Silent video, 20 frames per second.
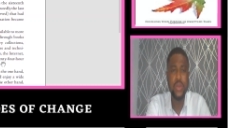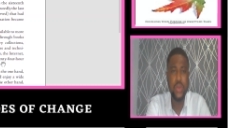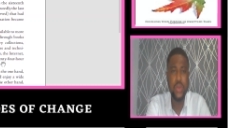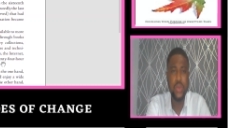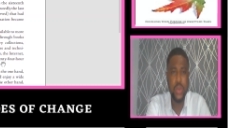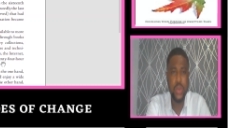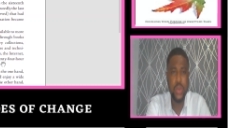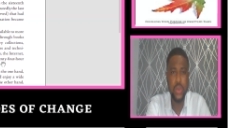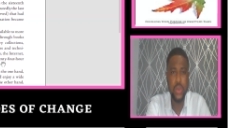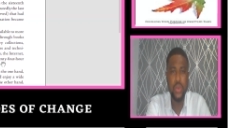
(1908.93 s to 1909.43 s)

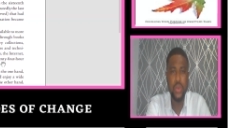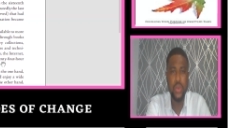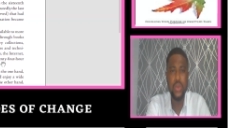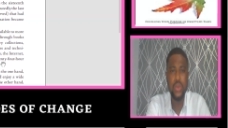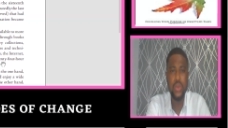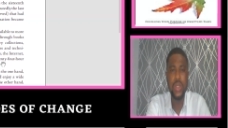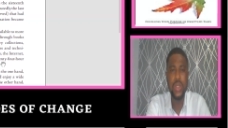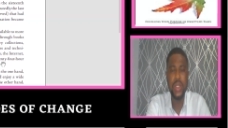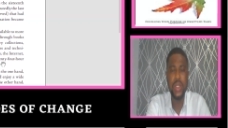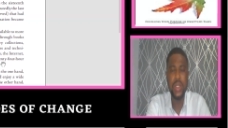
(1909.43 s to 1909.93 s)
through
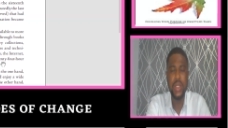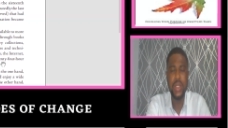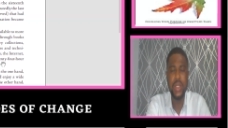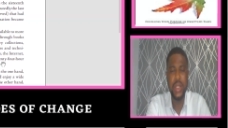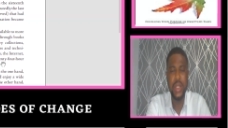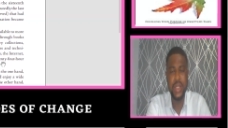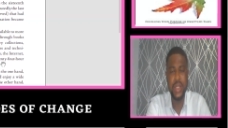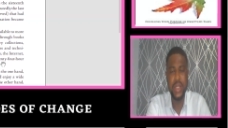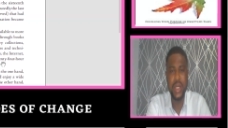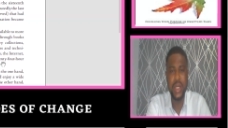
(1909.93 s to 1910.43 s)
the
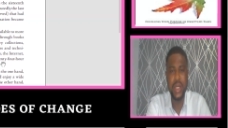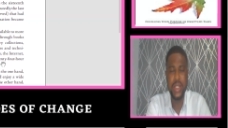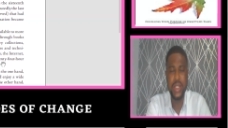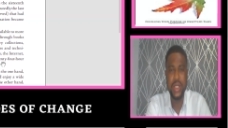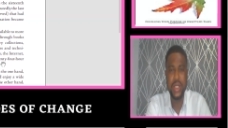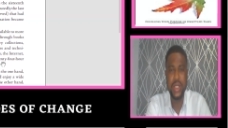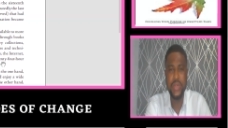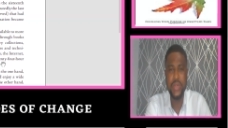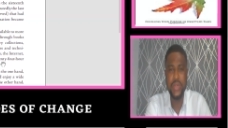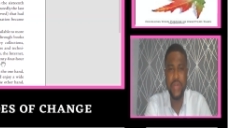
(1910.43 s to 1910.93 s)

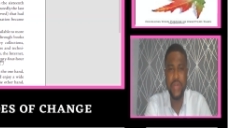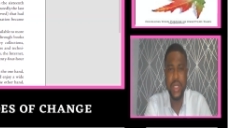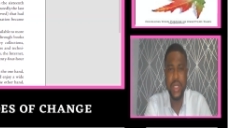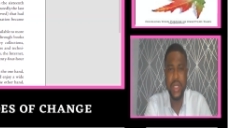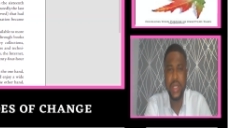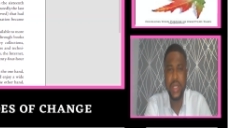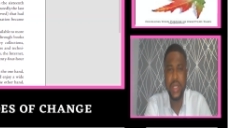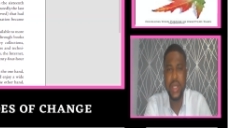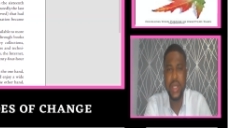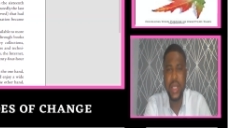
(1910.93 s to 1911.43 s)
international trade.
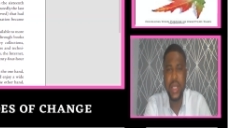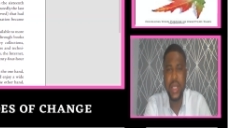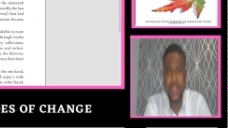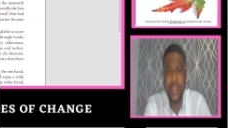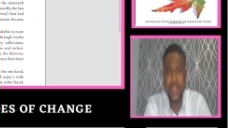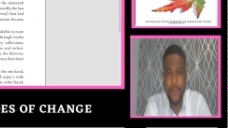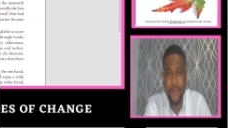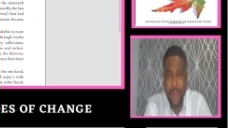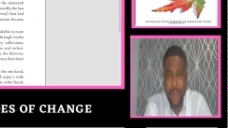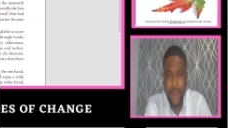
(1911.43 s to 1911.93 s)
It
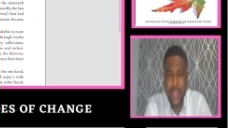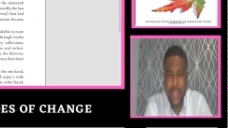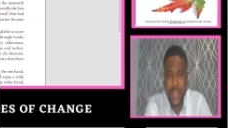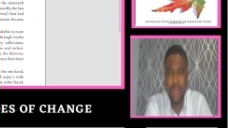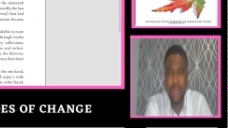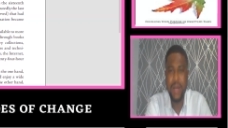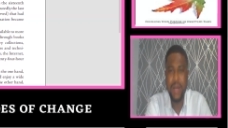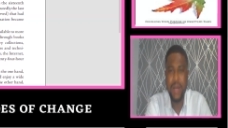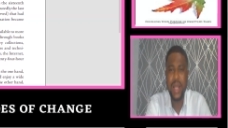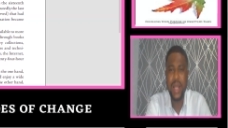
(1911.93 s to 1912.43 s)
affects the
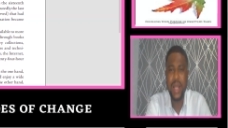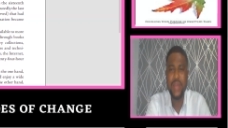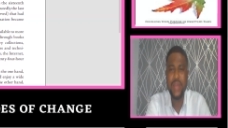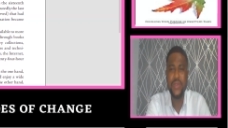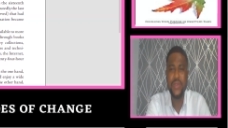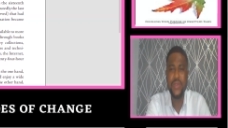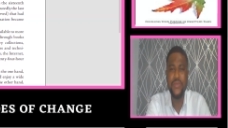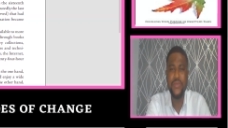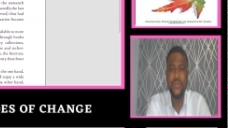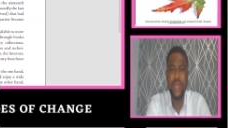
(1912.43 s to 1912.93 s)
balance
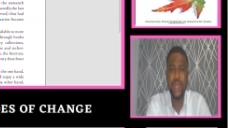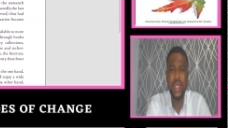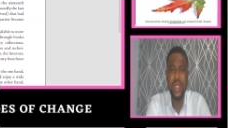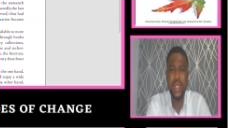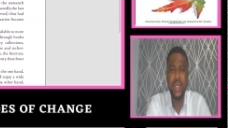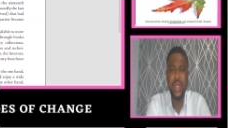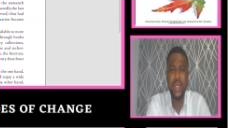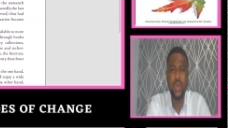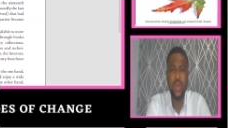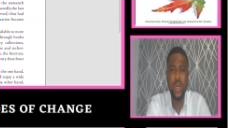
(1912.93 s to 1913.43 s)
of trade in
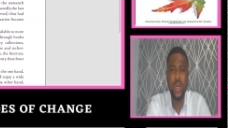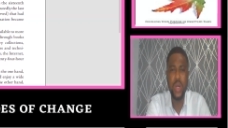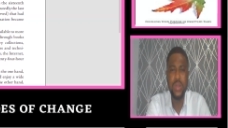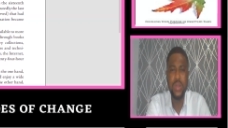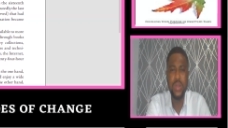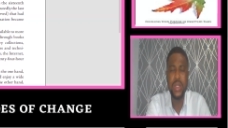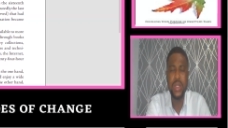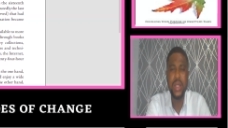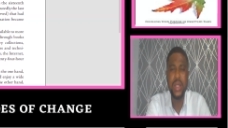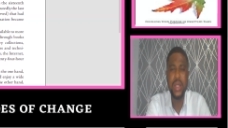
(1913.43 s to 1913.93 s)
the world
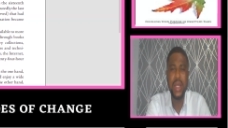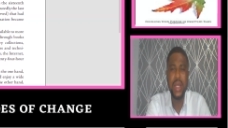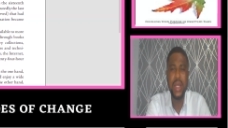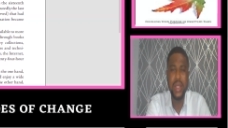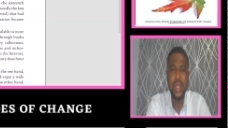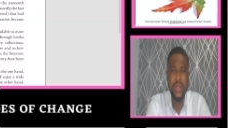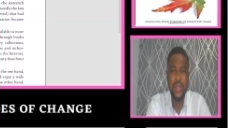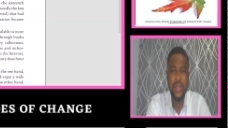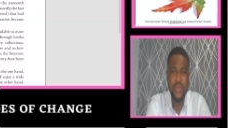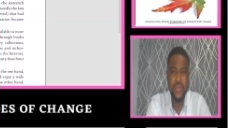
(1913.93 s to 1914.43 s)
and
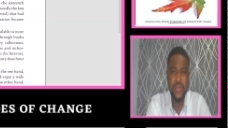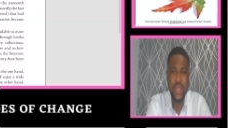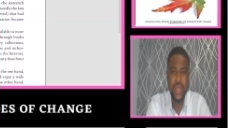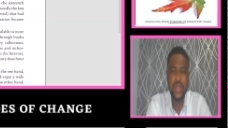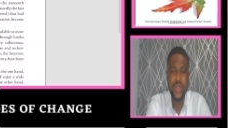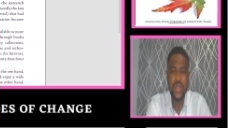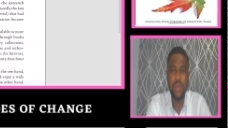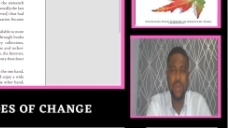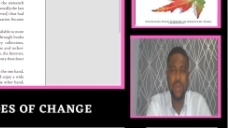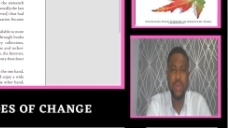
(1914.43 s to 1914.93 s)
the trade
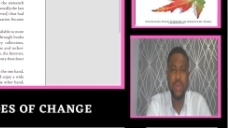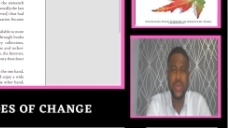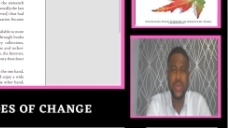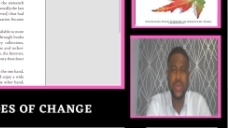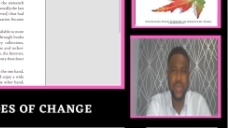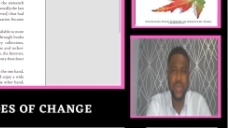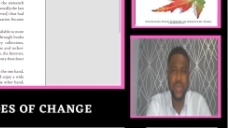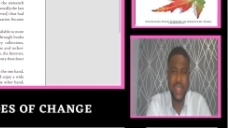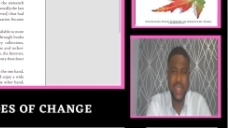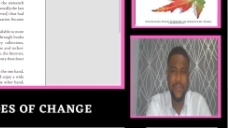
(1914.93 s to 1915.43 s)
surplus or
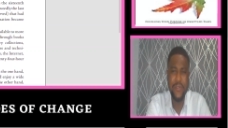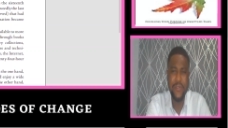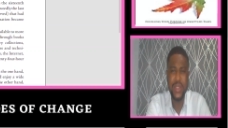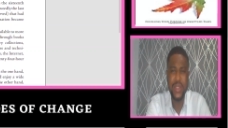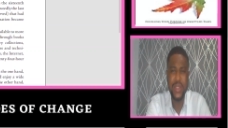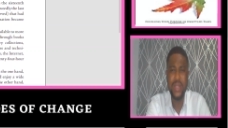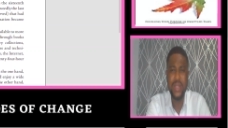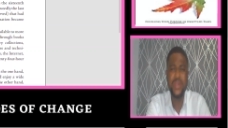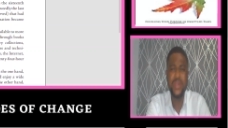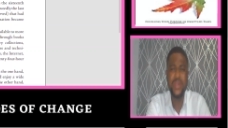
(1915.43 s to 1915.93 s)

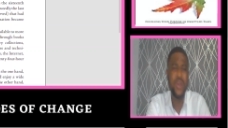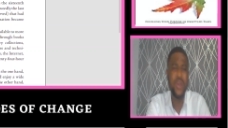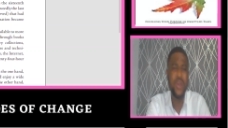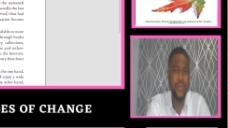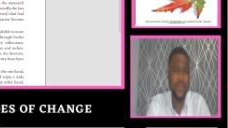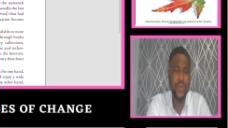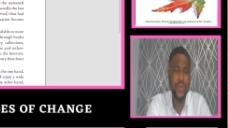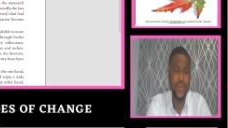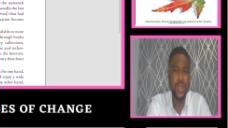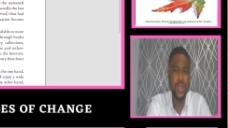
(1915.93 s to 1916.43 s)
deficit
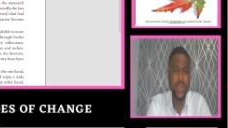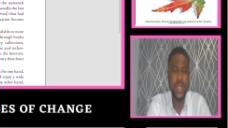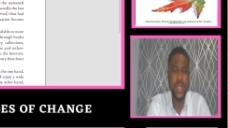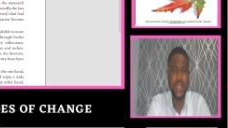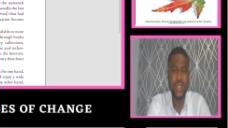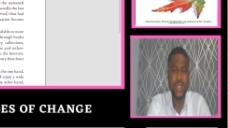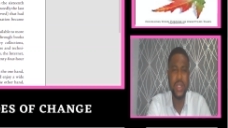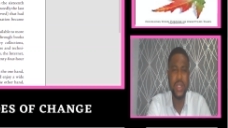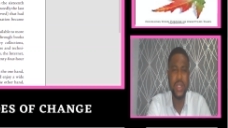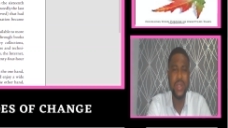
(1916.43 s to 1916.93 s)
of your
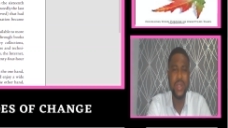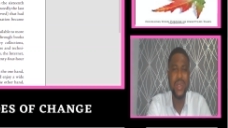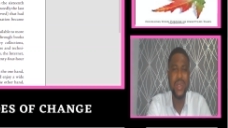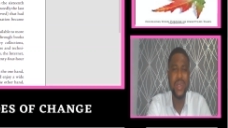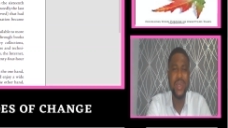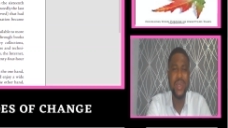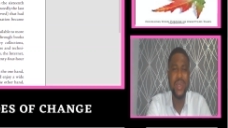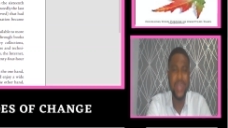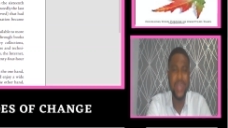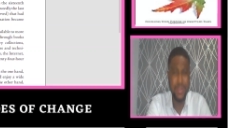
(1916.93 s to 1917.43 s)
nation.
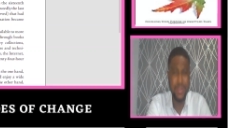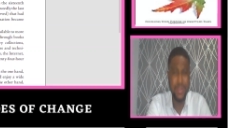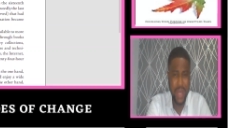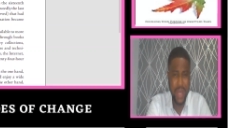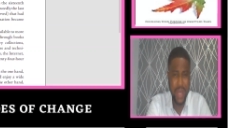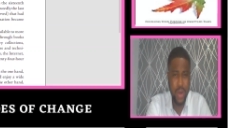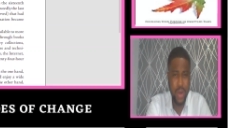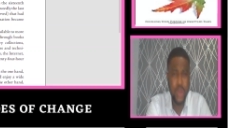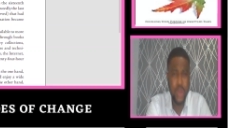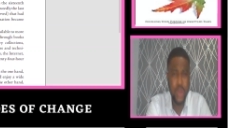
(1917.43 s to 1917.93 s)
It may
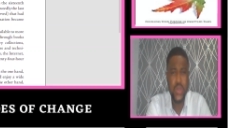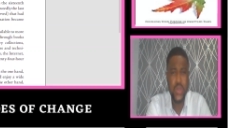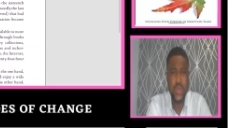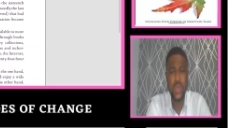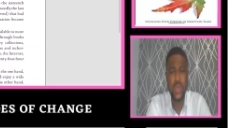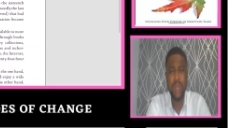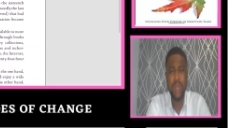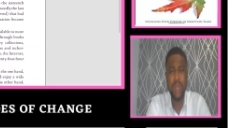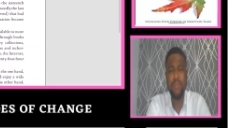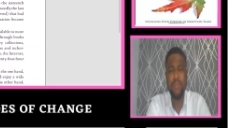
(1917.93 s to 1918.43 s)
also
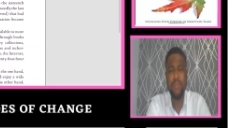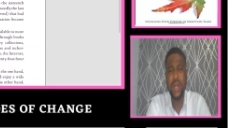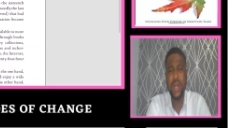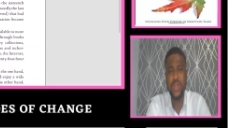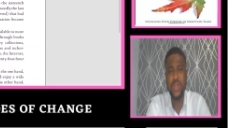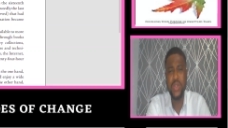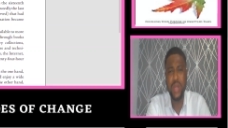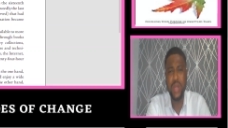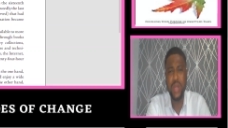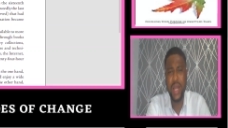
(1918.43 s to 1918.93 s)
impact
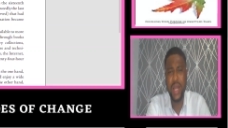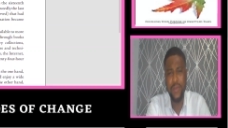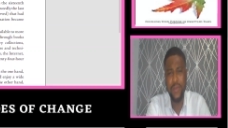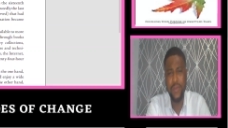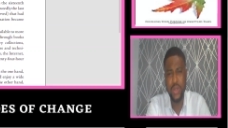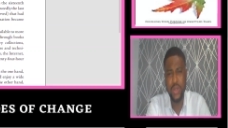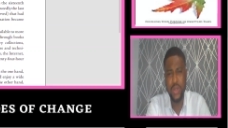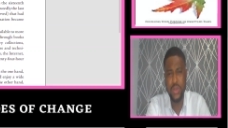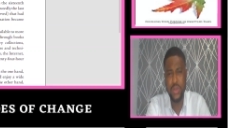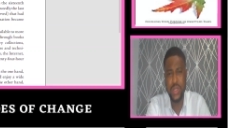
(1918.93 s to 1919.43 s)
your
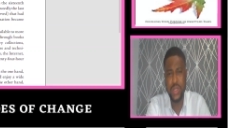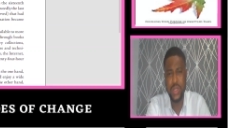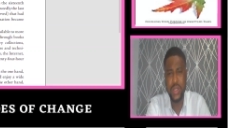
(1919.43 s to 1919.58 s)
livelihood.